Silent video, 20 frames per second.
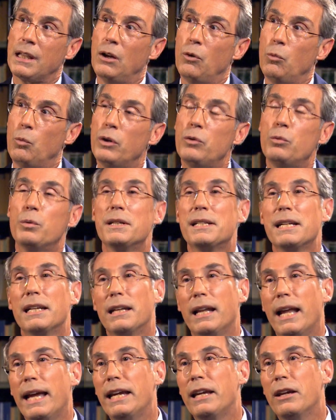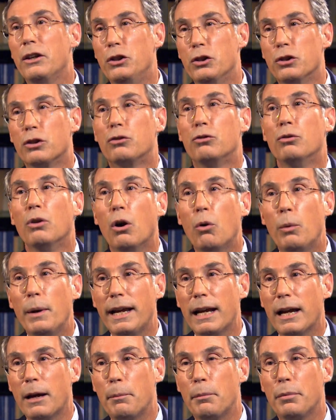what was it like your
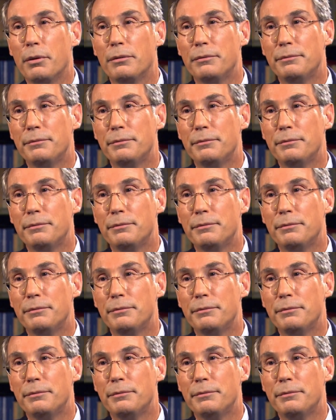growing up?